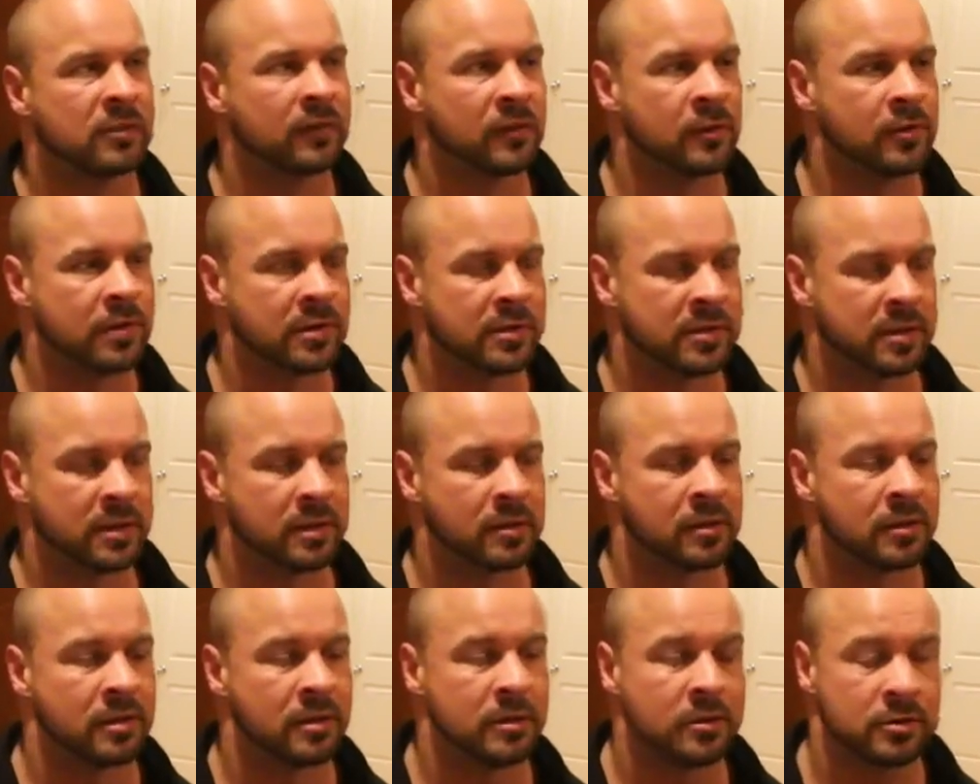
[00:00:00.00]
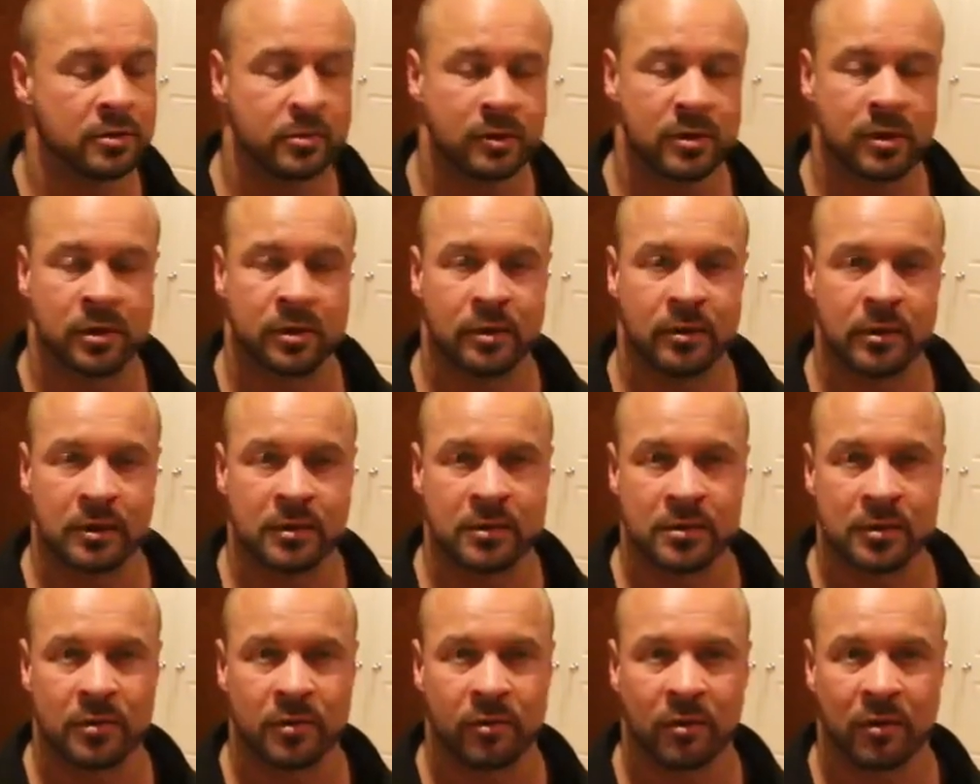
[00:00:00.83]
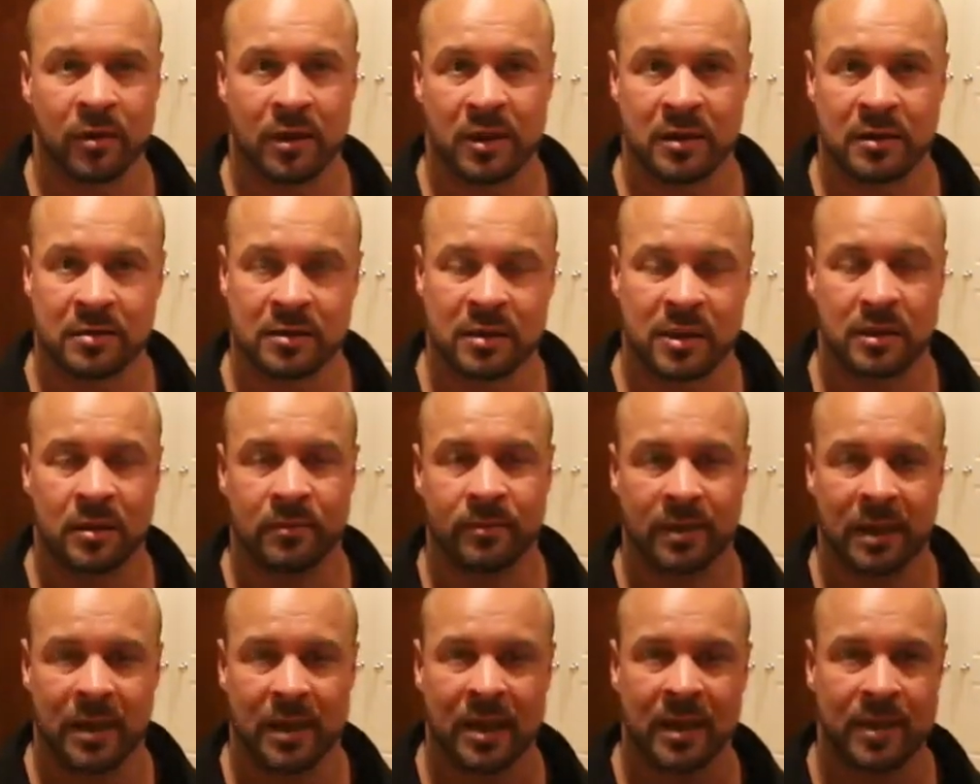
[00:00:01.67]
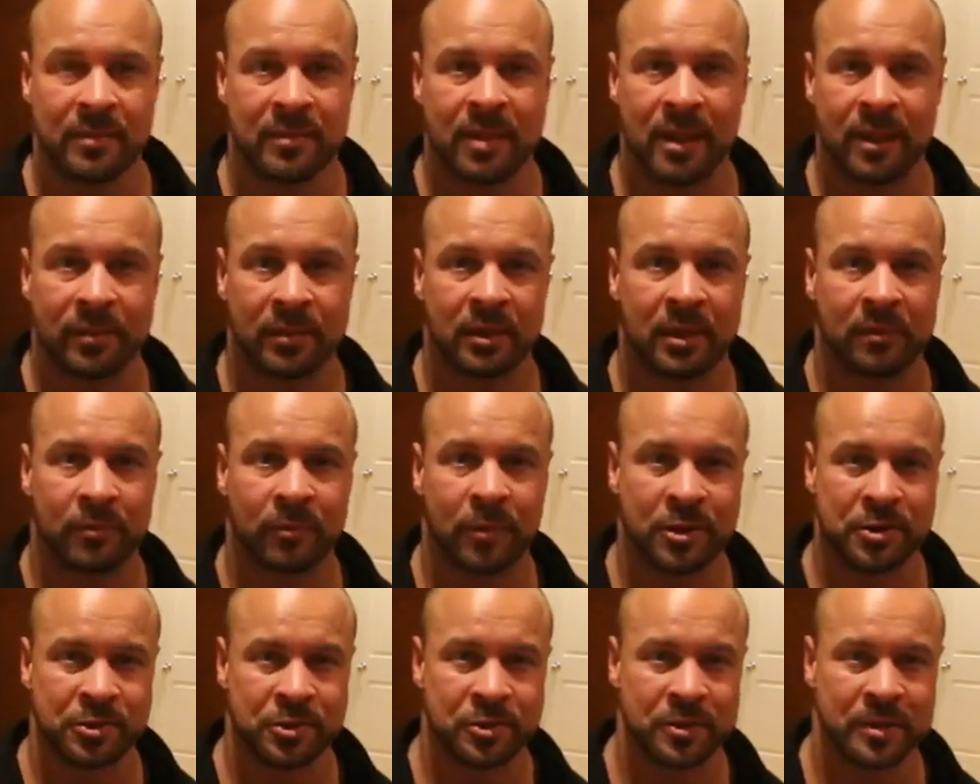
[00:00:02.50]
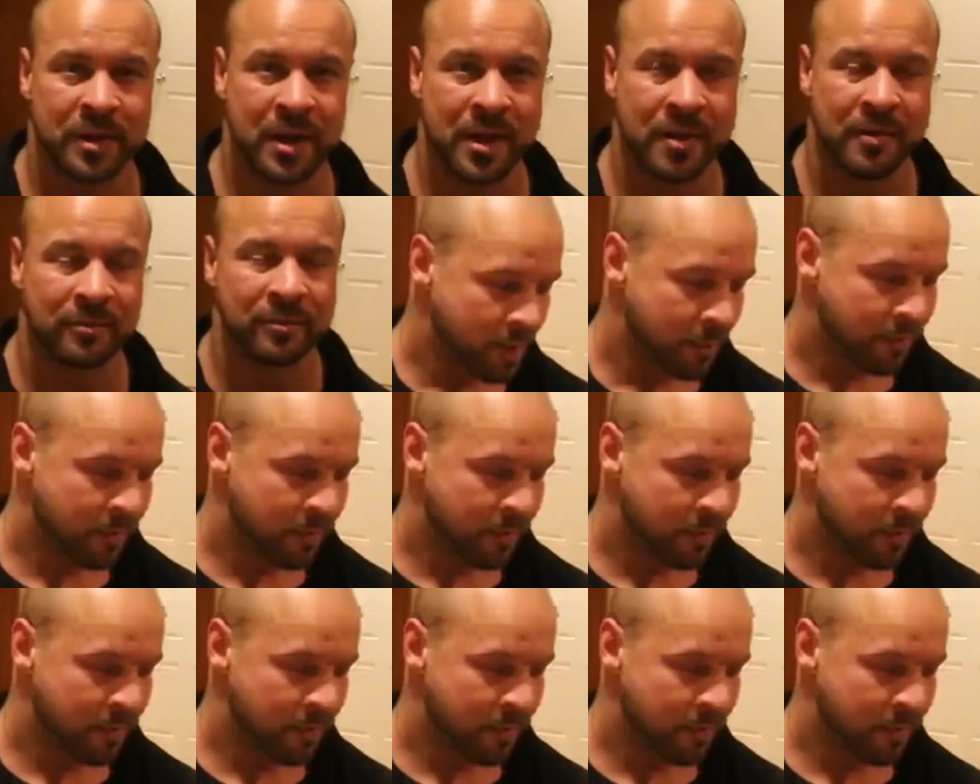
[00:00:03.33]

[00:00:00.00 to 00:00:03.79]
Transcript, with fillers: focusing on doing all these other things to help get my blood pressure down.